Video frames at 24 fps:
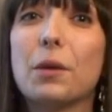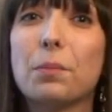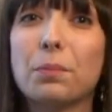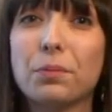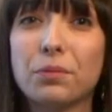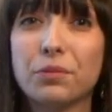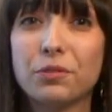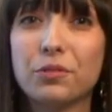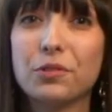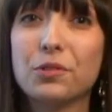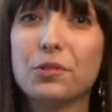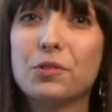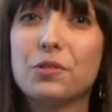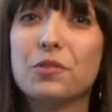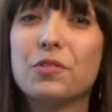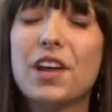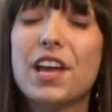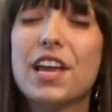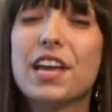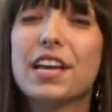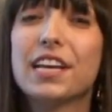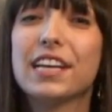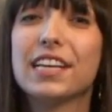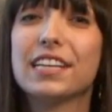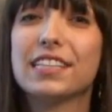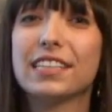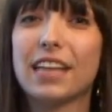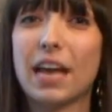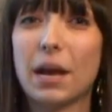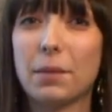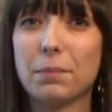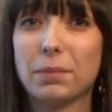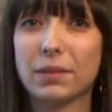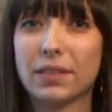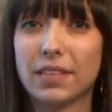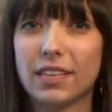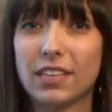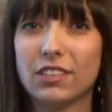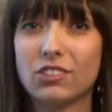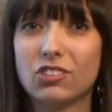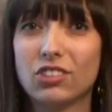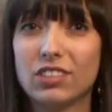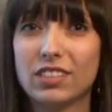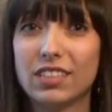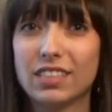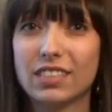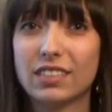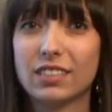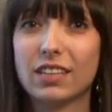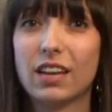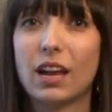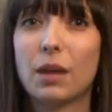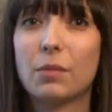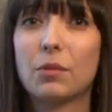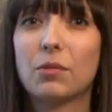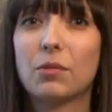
approve his application this time